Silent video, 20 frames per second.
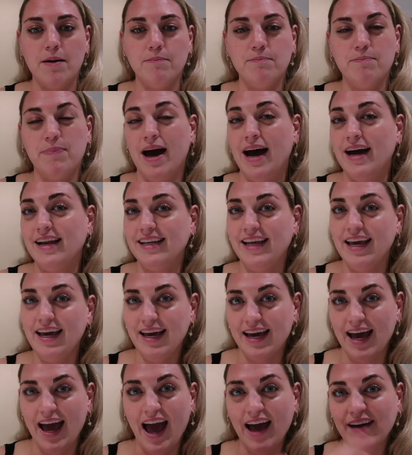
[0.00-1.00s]
But
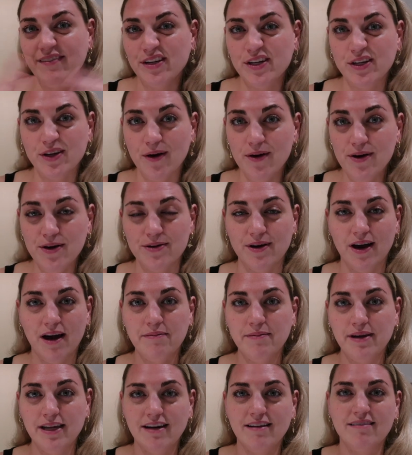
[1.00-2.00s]
yeah, have a go.
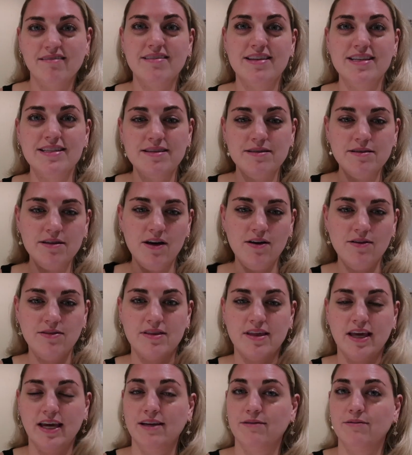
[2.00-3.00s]
I mean, this is the whole
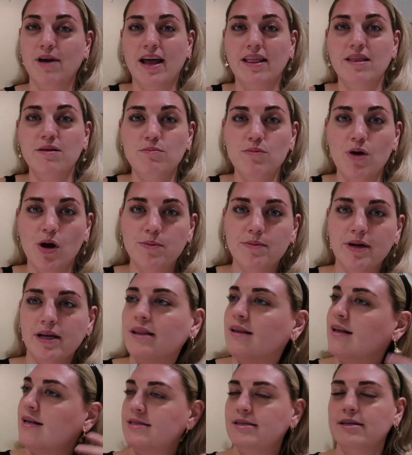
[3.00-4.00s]
thing. At the
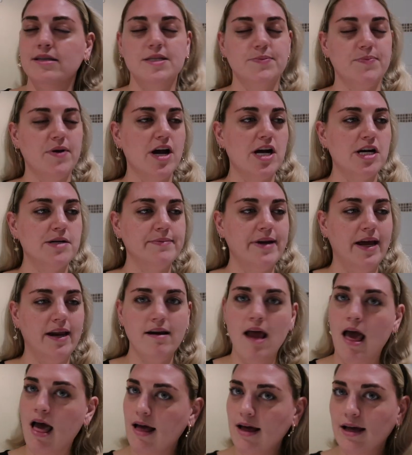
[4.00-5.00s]
moment, let's
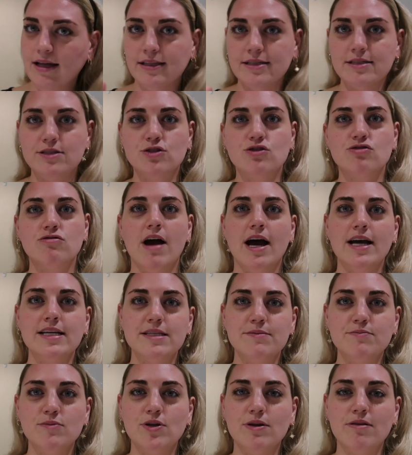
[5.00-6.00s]
experiment. Let's try
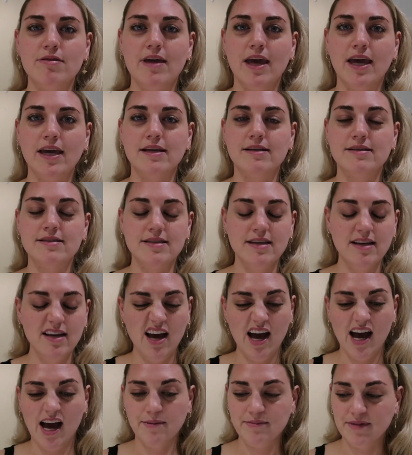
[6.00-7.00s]
some new things.
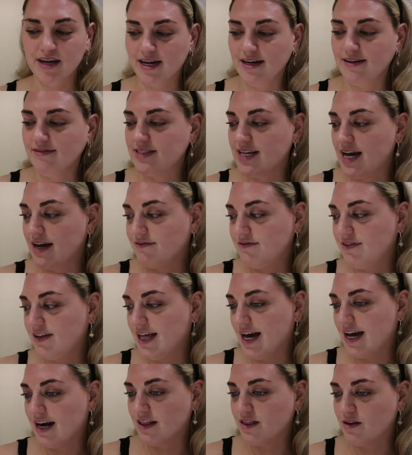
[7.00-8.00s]
I'm kind of down for
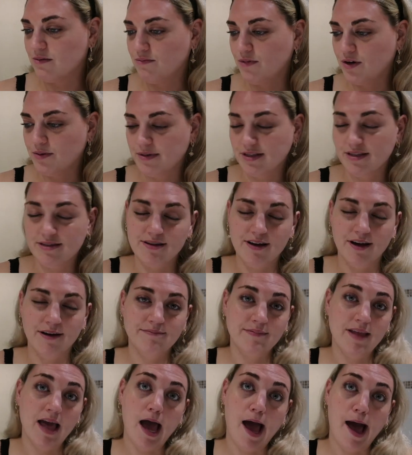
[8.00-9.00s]
that at the moment,
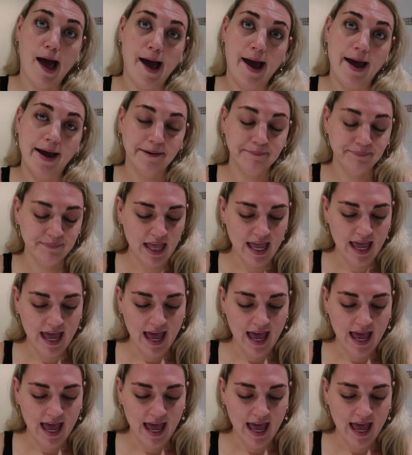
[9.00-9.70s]
so hi.